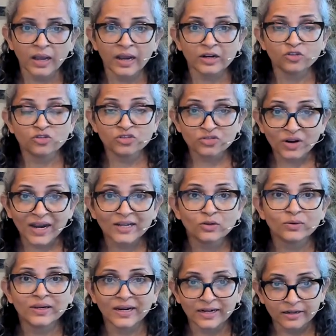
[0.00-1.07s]
to try to
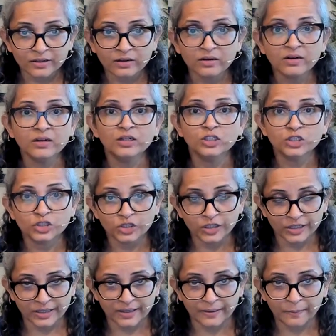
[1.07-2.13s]
get the
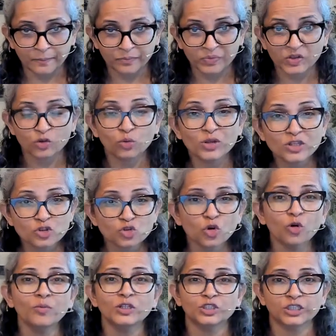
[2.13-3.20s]
sugar in. So with so
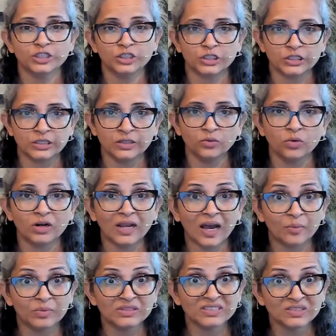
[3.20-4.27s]
much insulin, what
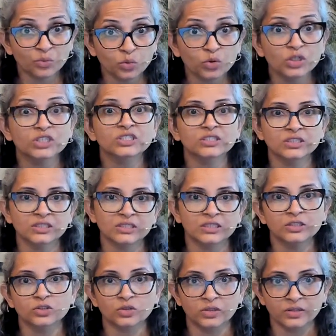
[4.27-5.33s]
happens? It worsens
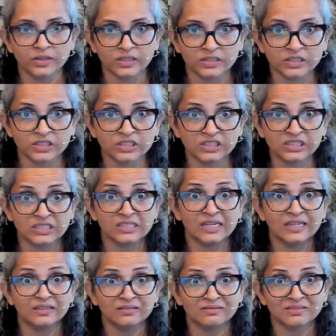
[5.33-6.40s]
insulin resistance. It's
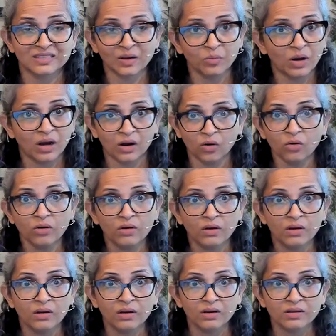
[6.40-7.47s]
like somehow
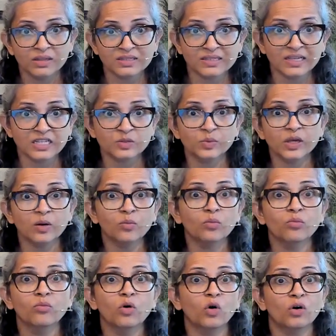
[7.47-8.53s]
the cells become
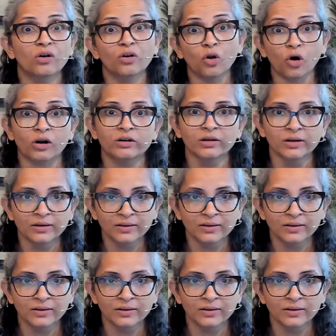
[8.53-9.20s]
more locked.